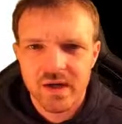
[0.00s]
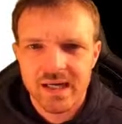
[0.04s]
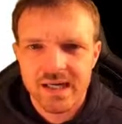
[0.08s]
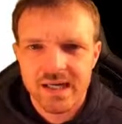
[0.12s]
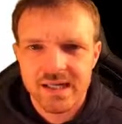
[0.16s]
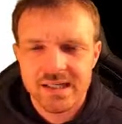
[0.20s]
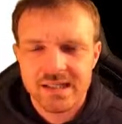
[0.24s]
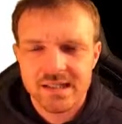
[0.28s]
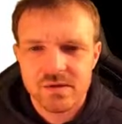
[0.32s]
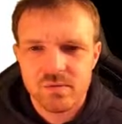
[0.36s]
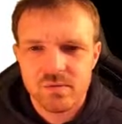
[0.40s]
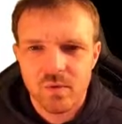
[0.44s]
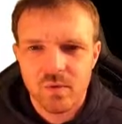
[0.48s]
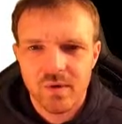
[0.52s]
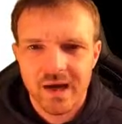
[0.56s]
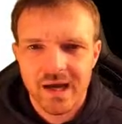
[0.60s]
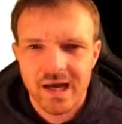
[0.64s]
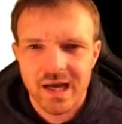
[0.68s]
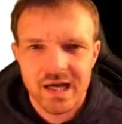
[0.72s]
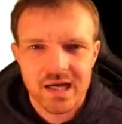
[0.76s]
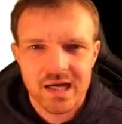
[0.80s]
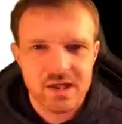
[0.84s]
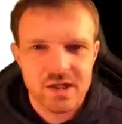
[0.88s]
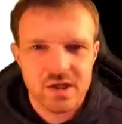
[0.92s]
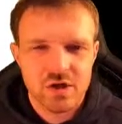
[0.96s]
is
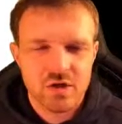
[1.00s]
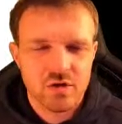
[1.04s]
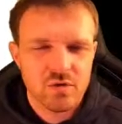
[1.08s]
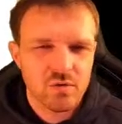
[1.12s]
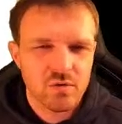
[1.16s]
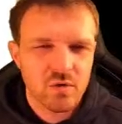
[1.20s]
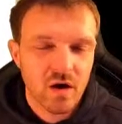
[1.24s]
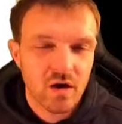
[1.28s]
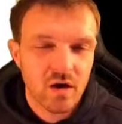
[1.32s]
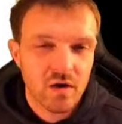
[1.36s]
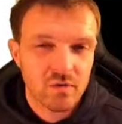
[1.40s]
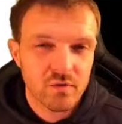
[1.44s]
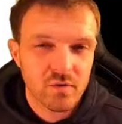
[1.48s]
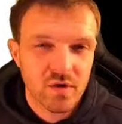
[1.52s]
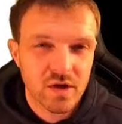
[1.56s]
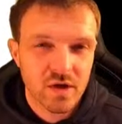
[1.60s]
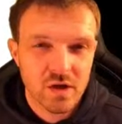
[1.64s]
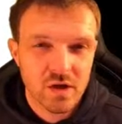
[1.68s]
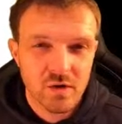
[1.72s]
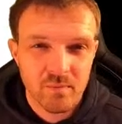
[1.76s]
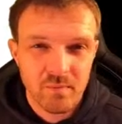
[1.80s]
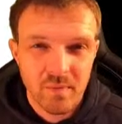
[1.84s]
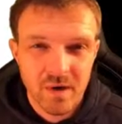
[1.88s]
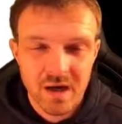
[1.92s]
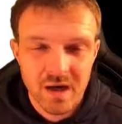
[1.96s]
where you
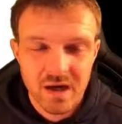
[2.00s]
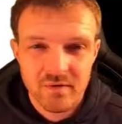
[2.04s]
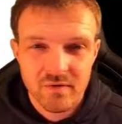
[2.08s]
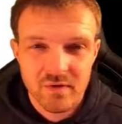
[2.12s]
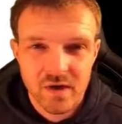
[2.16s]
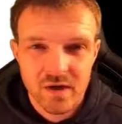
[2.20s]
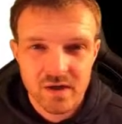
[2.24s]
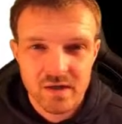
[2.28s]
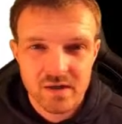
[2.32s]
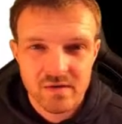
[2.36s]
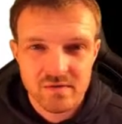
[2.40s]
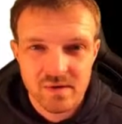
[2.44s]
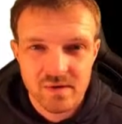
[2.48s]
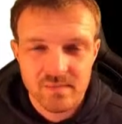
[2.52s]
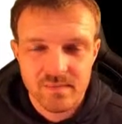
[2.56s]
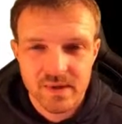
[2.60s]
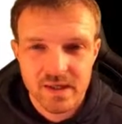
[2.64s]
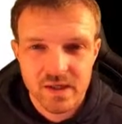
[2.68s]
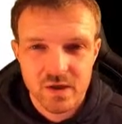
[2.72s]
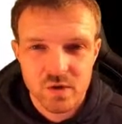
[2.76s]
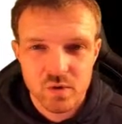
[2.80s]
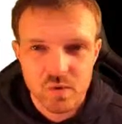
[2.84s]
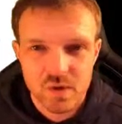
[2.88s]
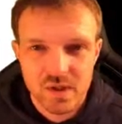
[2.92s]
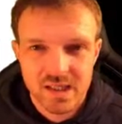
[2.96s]
might have heard of
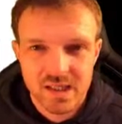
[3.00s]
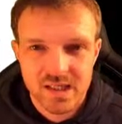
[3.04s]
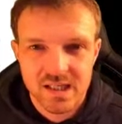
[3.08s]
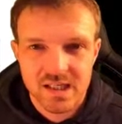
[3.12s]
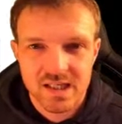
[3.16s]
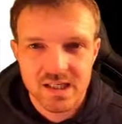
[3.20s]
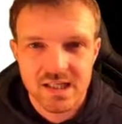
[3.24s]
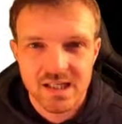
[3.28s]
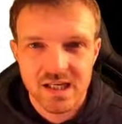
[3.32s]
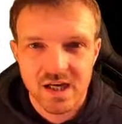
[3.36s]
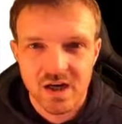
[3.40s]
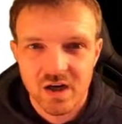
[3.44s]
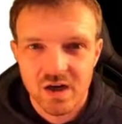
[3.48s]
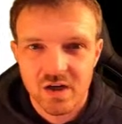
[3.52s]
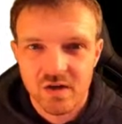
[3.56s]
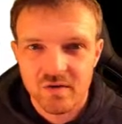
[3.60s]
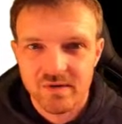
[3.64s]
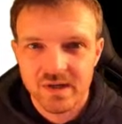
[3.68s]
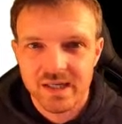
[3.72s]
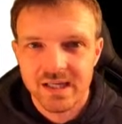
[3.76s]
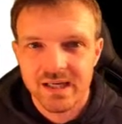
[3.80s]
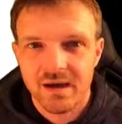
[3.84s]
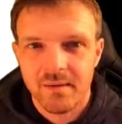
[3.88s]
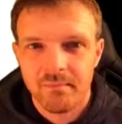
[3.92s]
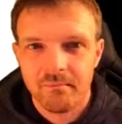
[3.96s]
something called a
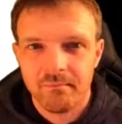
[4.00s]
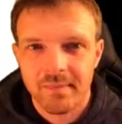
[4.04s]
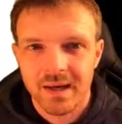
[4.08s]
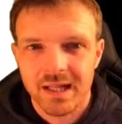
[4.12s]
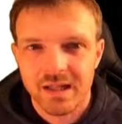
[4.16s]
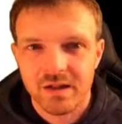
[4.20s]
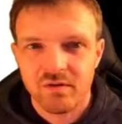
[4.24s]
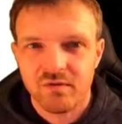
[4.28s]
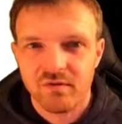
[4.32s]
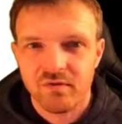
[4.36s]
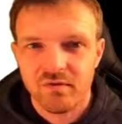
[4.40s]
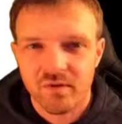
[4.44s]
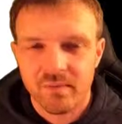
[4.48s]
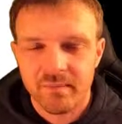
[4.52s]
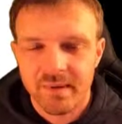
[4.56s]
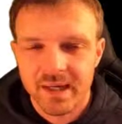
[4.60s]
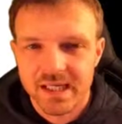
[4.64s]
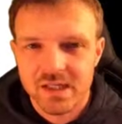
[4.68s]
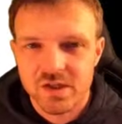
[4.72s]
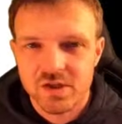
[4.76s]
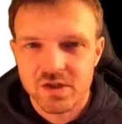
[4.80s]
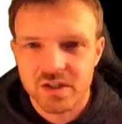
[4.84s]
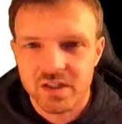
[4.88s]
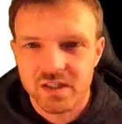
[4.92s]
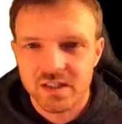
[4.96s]
Chiari
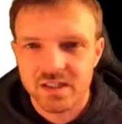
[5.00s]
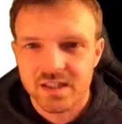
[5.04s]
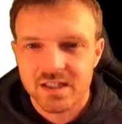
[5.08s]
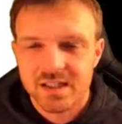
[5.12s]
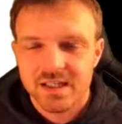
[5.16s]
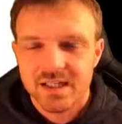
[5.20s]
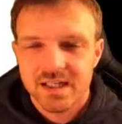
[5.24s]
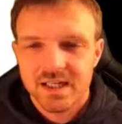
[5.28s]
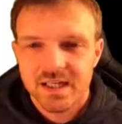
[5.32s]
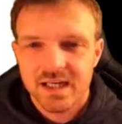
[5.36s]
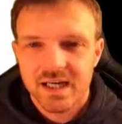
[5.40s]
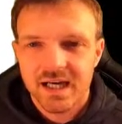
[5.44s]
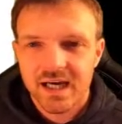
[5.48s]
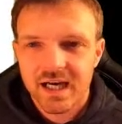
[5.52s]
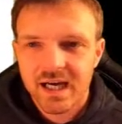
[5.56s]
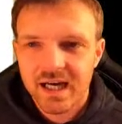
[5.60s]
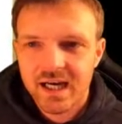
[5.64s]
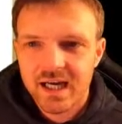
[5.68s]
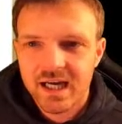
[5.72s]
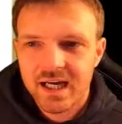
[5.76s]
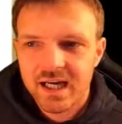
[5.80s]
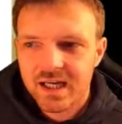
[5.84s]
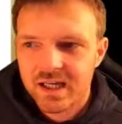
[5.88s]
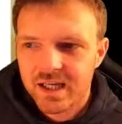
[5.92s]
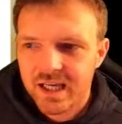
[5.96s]
malformation.
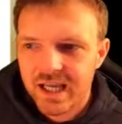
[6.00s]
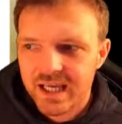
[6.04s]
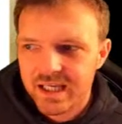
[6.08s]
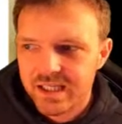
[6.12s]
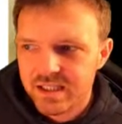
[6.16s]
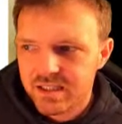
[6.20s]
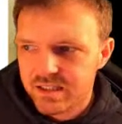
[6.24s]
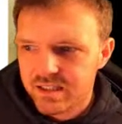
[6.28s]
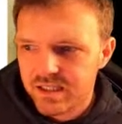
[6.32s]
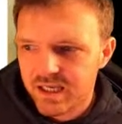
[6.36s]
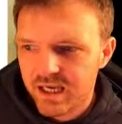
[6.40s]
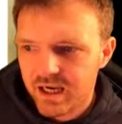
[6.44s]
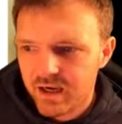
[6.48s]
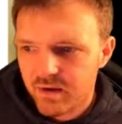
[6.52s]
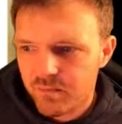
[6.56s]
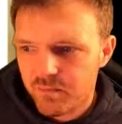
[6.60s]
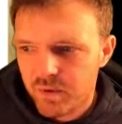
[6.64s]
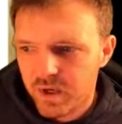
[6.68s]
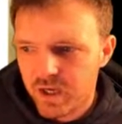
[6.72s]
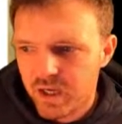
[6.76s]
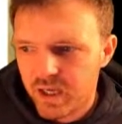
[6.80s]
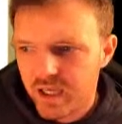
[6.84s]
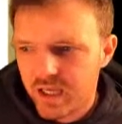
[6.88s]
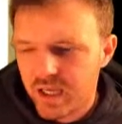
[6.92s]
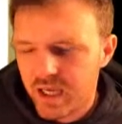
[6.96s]
It's
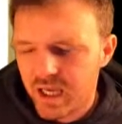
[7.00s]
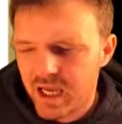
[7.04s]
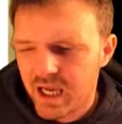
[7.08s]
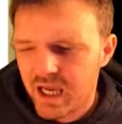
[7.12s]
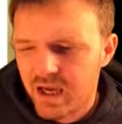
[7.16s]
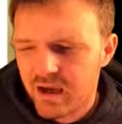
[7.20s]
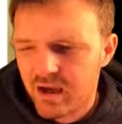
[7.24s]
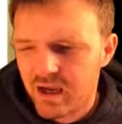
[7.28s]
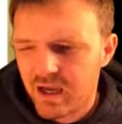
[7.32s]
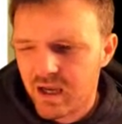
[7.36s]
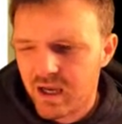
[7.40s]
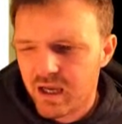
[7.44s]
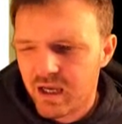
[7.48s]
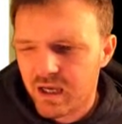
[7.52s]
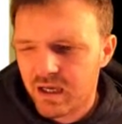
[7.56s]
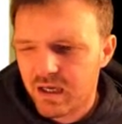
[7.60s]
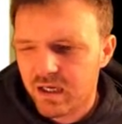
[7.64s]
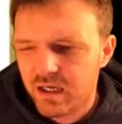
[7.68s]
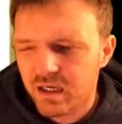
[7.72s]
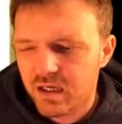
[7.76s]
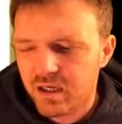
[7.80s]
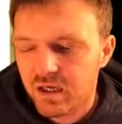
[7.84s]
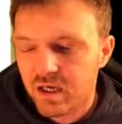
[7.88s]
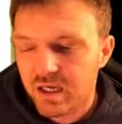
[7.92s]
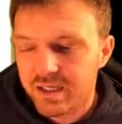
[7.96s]
I
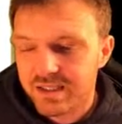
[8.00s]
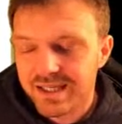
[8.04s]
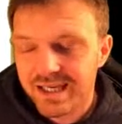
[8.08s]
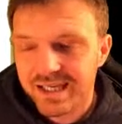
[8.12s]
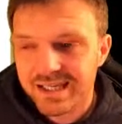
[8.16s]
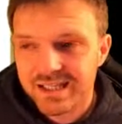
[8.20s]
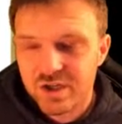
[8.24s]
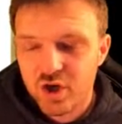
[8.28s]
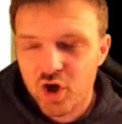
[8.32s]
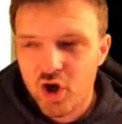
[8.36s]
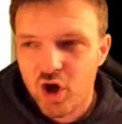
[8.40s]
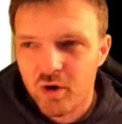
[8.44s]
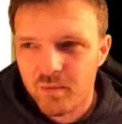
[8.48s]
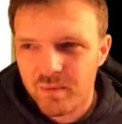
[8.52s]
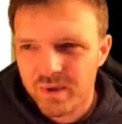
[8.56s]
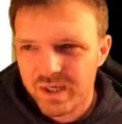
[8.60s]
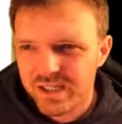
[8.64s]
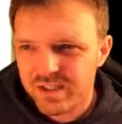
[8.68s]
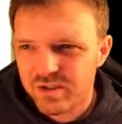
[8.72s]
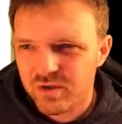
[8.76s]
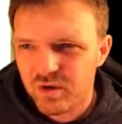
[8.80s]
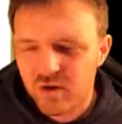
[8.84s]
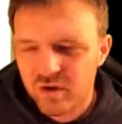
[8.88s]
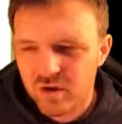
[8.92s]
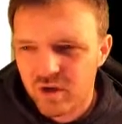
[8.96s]
say it's common.
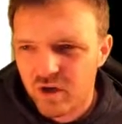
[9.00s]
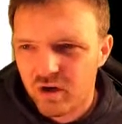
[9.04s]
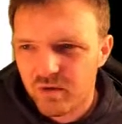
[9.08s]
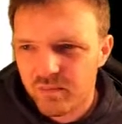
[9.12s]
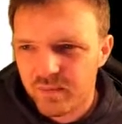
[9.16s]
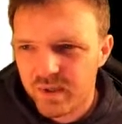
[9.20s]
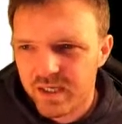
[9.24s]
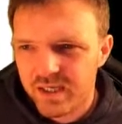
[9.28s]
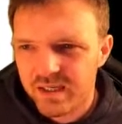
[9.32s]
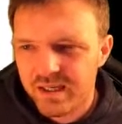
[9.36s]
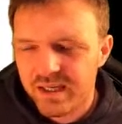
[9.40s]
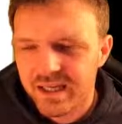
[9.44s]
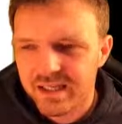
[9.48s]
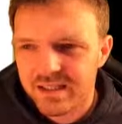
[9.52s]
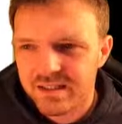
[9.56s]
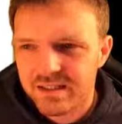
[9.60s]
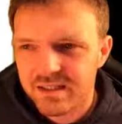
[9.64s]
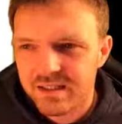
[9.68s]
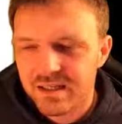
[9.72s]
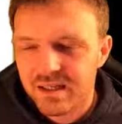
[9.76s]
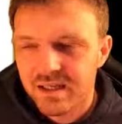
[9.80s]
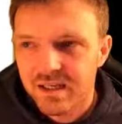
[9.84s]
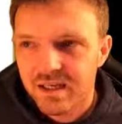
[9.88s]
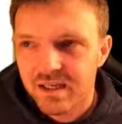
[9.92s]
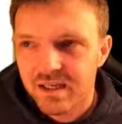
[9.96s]
It's not common. It's